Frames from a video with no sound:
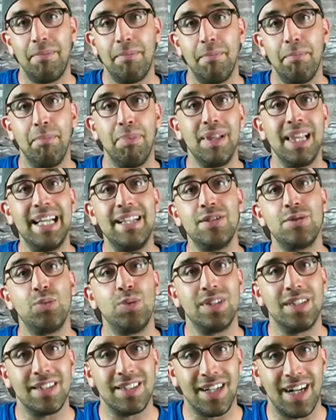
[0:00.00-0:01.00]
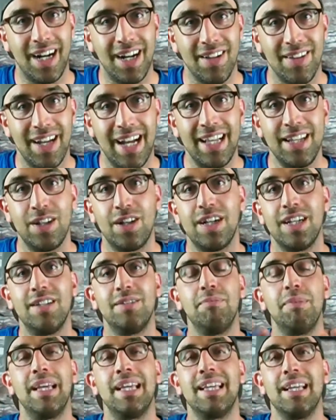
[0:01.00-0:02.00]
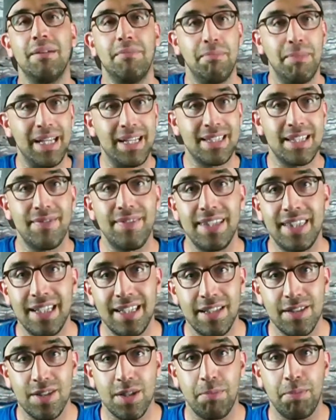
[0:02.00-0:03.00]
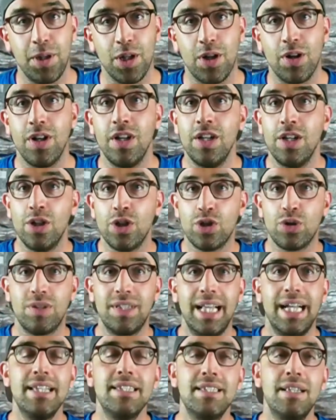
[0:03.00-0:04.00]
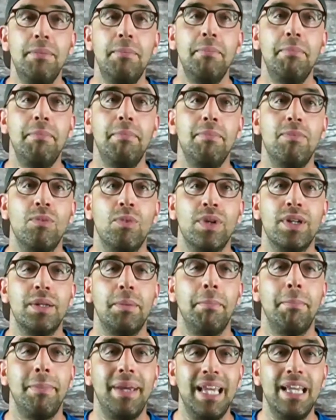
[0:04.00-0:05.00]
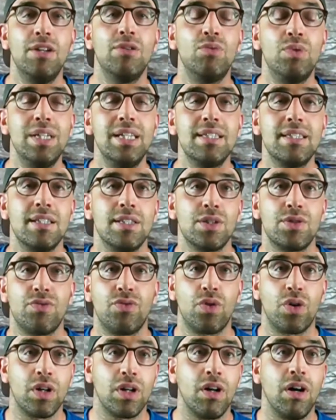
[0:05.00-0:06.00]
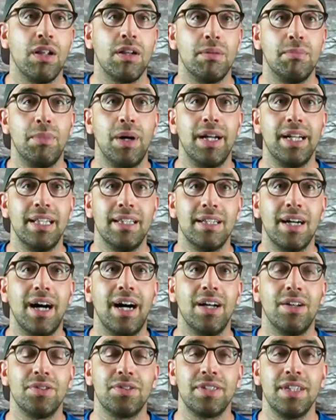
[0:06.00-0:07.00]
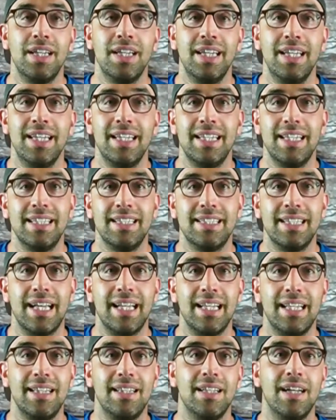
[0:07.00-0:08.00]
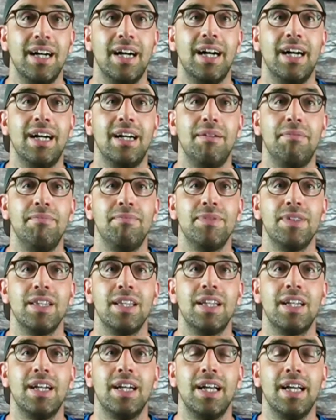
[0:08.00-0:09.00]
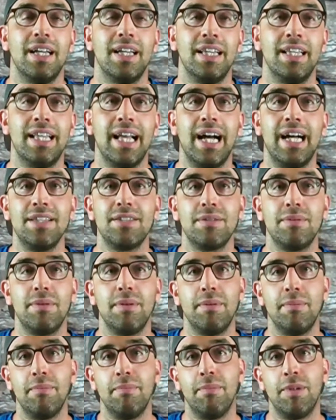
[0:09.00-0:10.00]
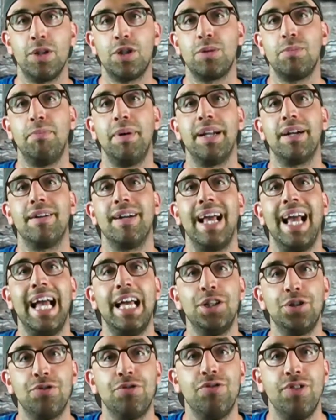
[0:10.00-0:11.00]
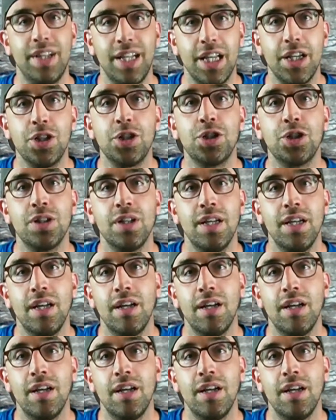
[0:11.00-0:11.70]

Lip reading: blends with the tile and kind of, again, makes everything disappear. So that's one of the main reasons for color body tiles, is that it has a much better edge finish